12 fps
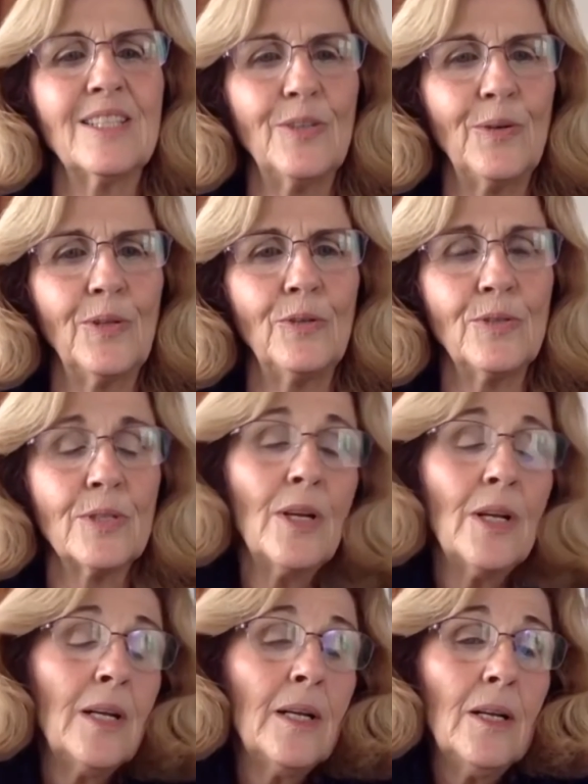you know those
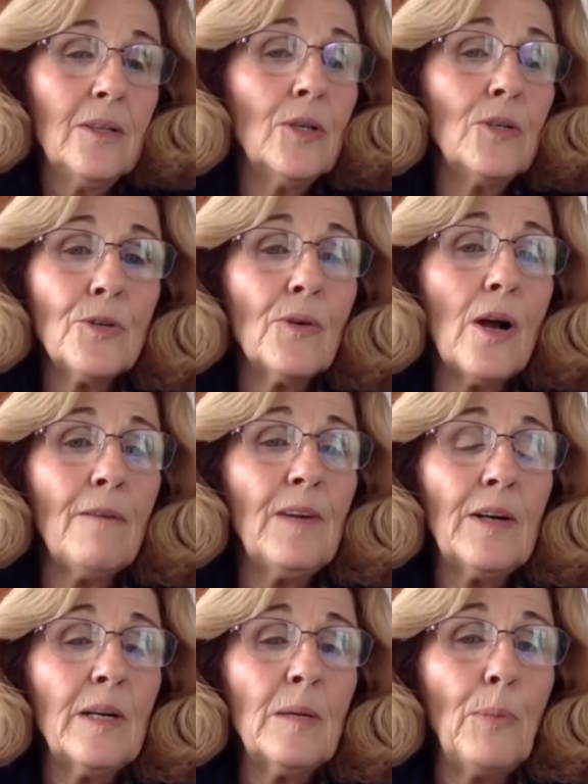those are all
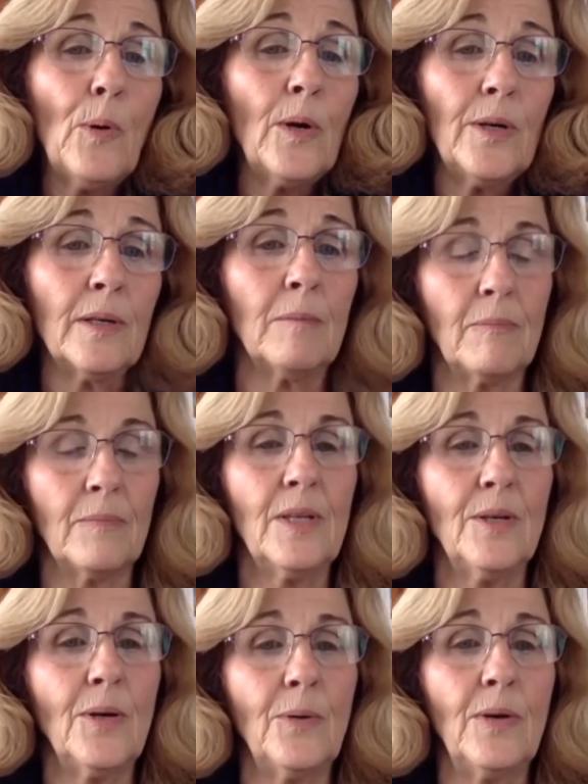very important you
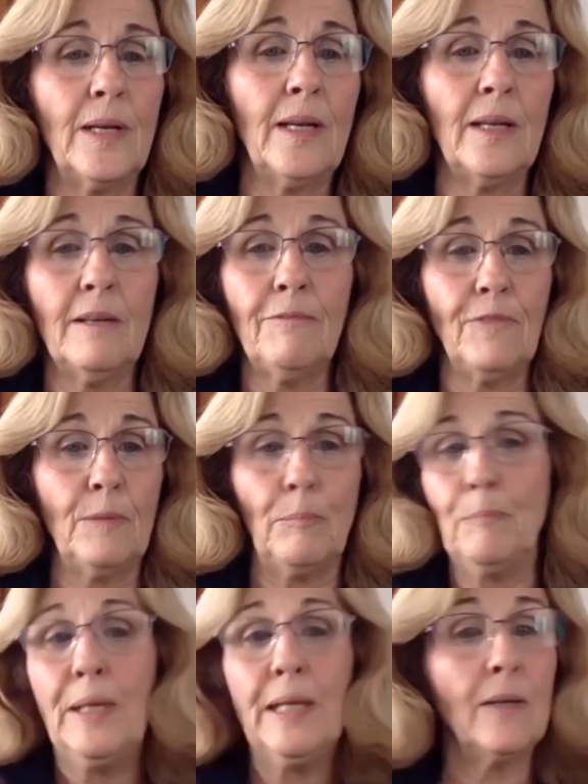know and and if it
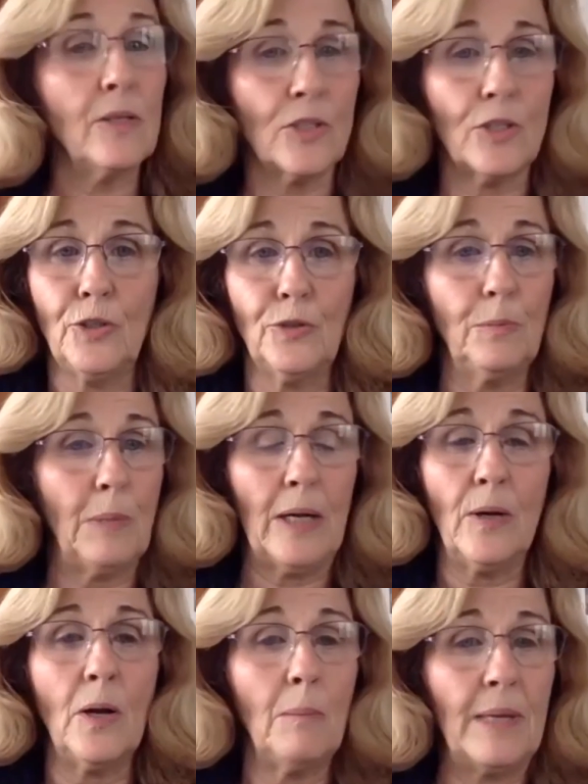appeals to you by
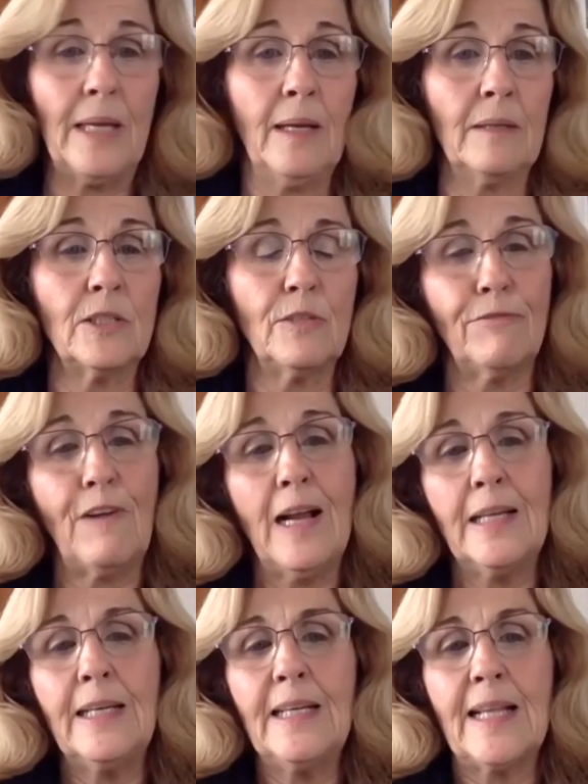all means yeah.
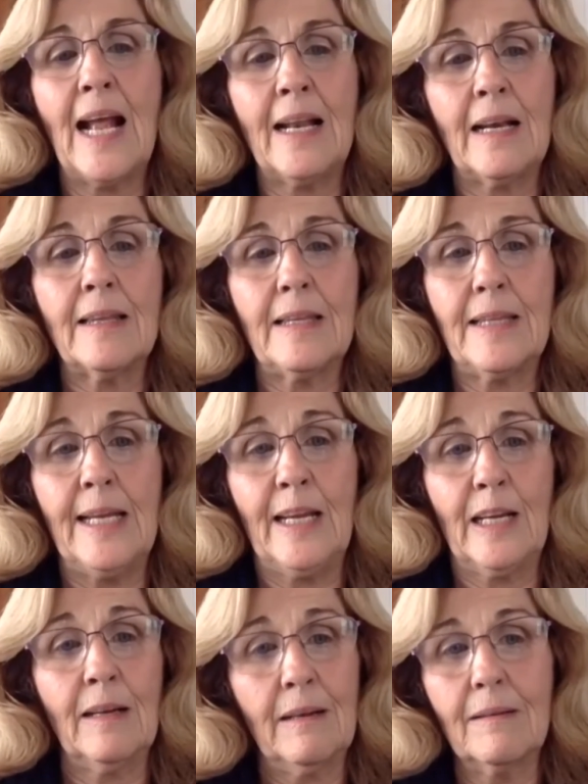finding that
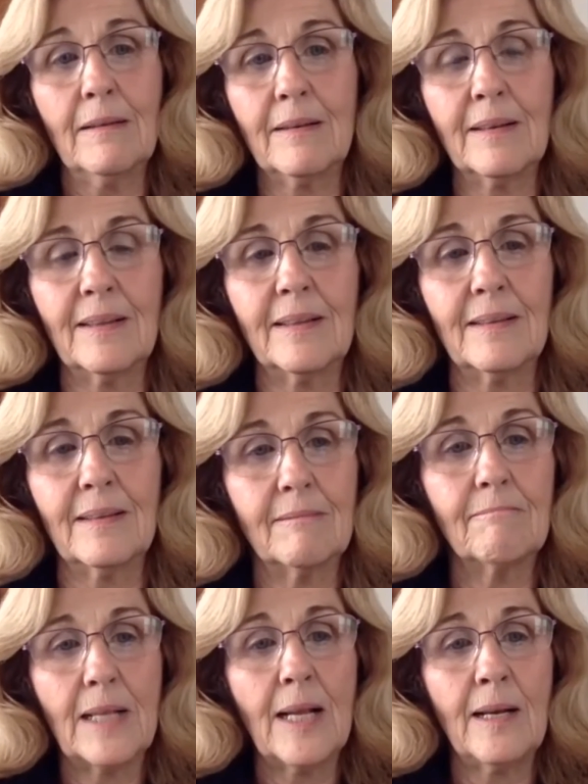thing
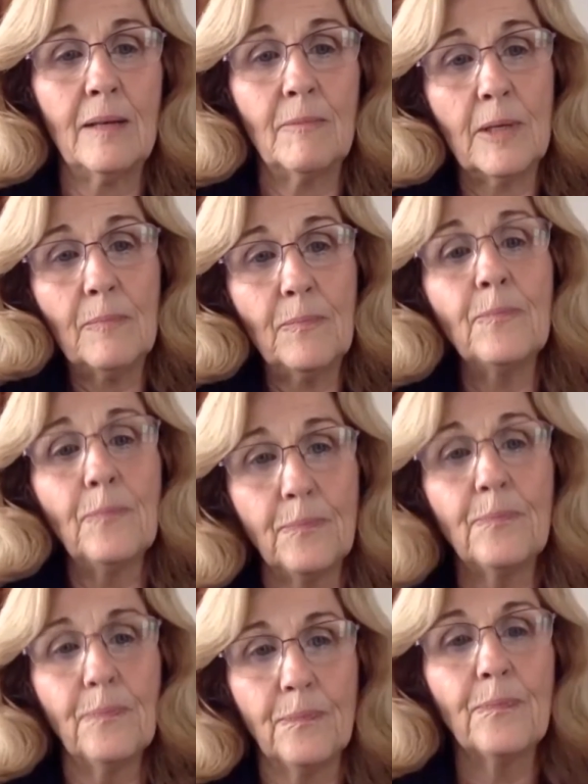That's, that it's